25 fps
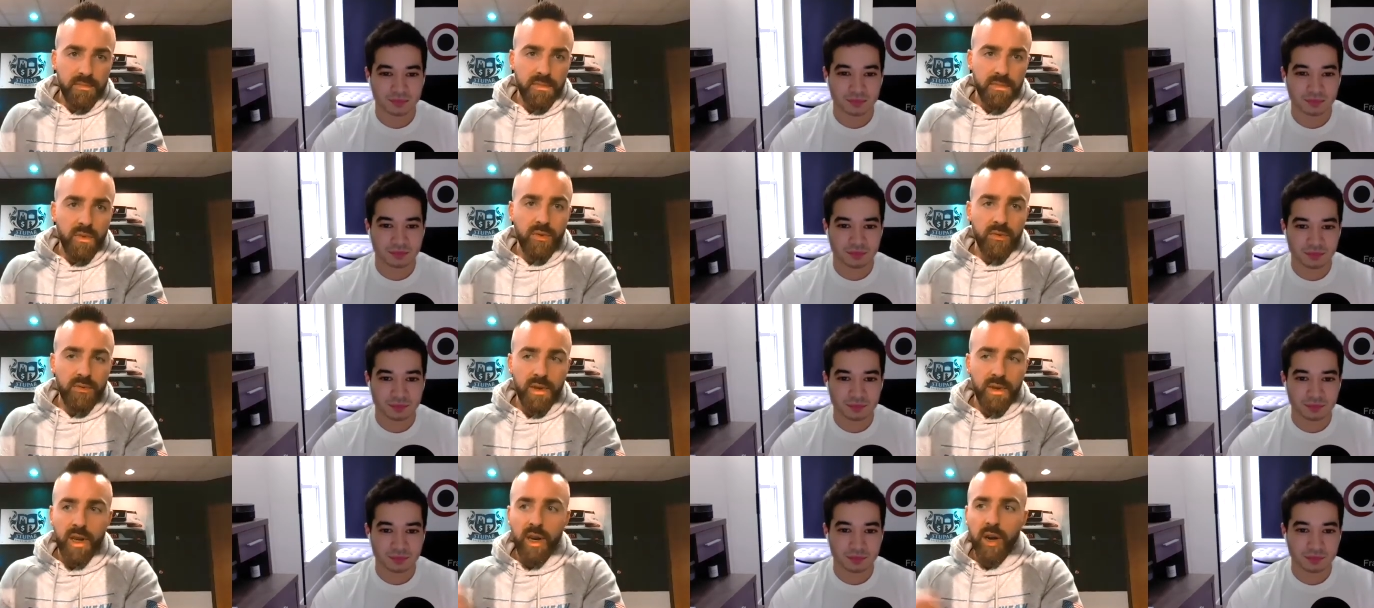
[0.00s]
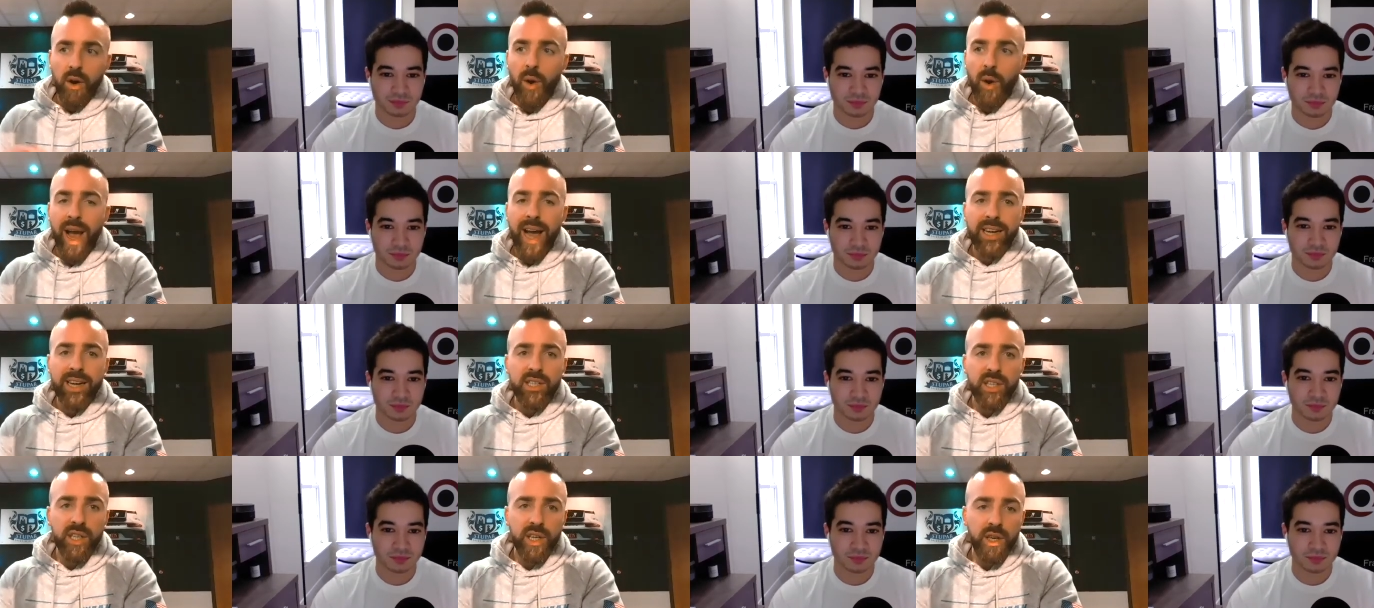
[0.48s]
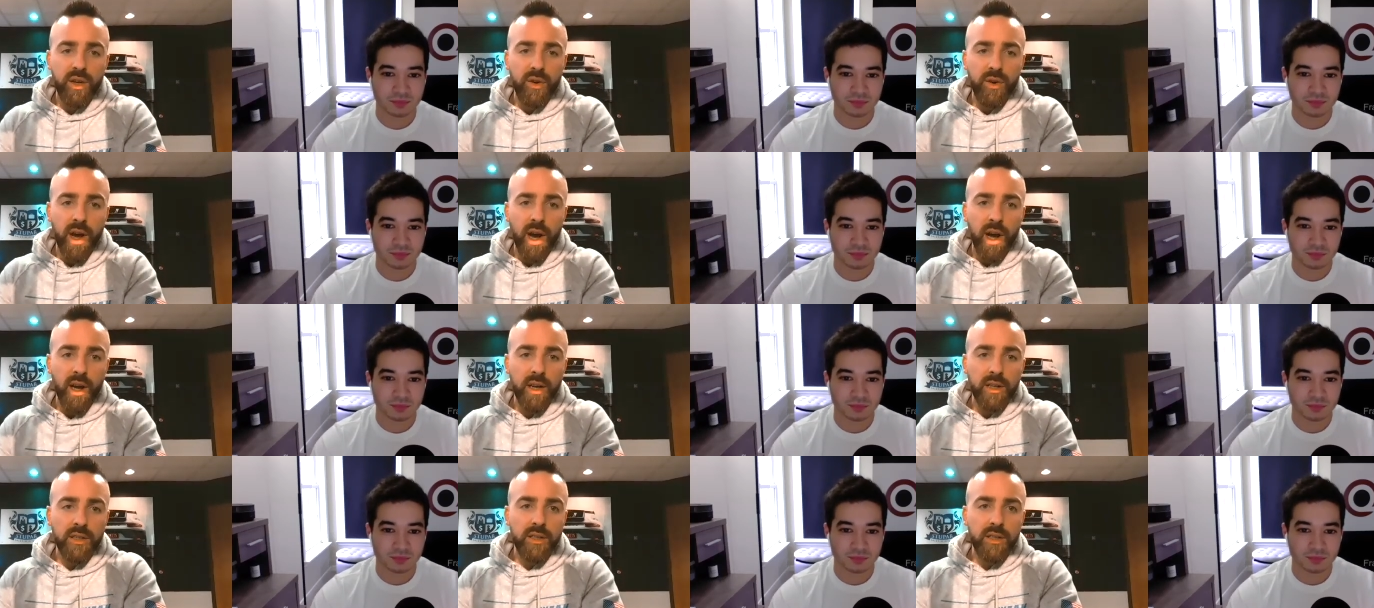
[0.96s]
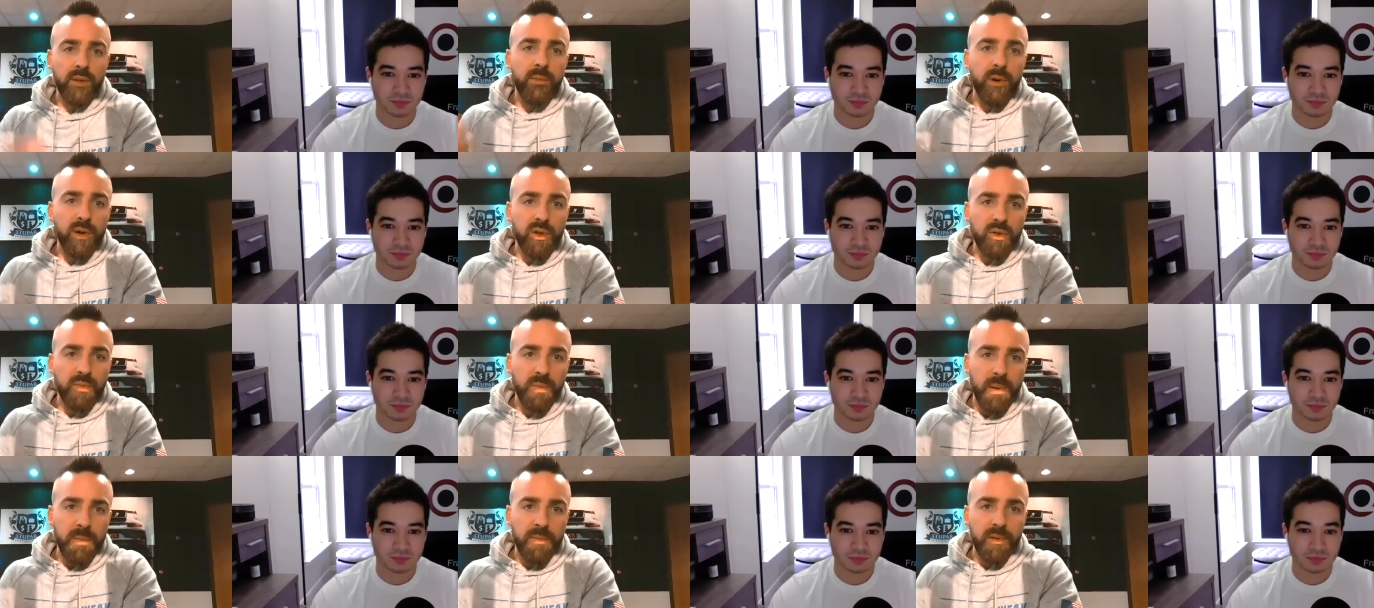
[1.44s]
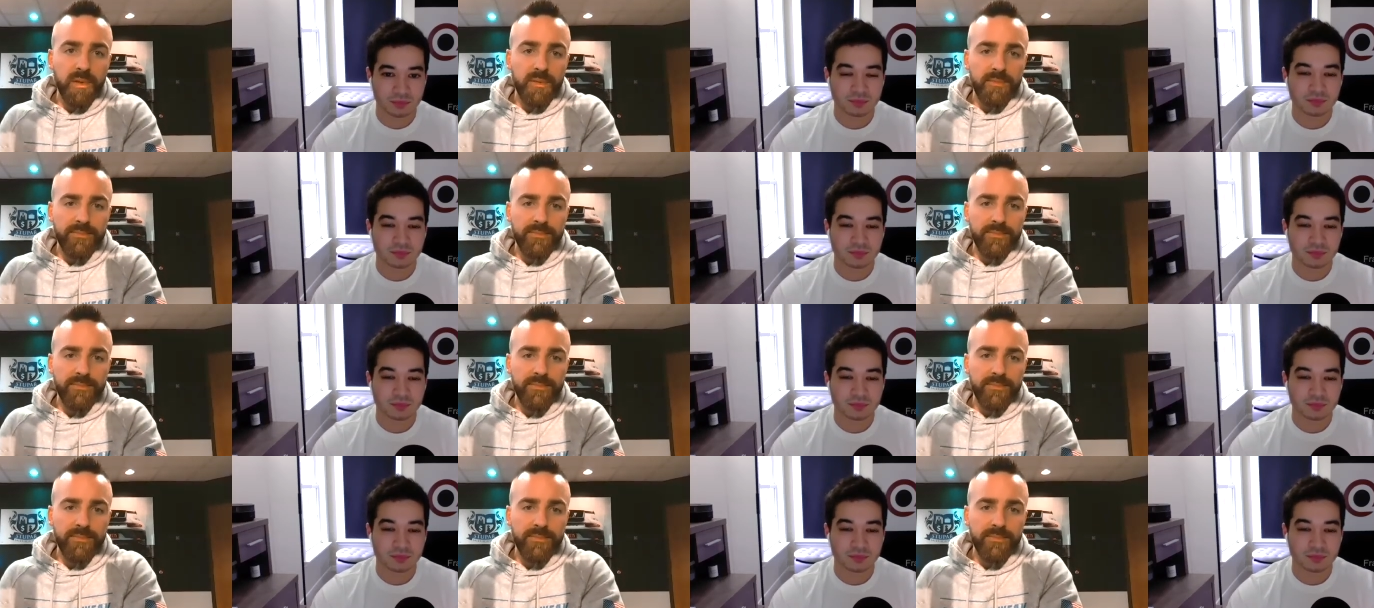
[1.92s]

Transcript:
Speaker 1: you know execute on so most people